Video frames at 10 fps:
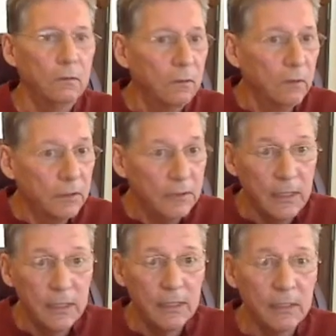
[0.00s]
or
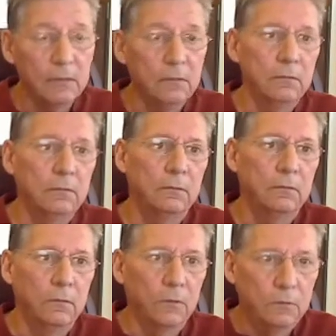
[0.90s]
10
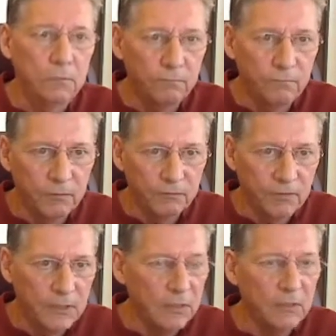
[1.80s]
or
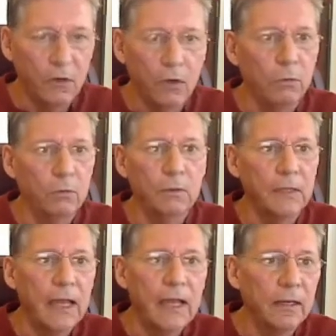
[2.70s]
15 whole
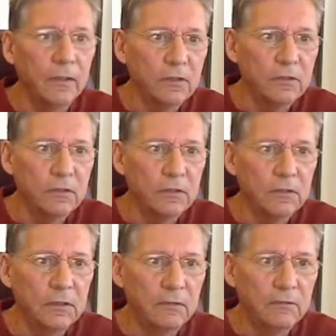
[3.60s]
gallons
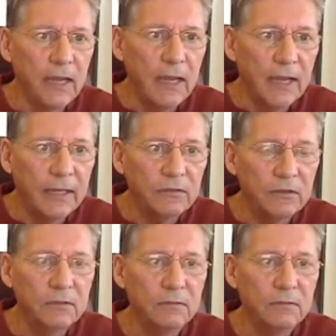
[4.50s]
of gas.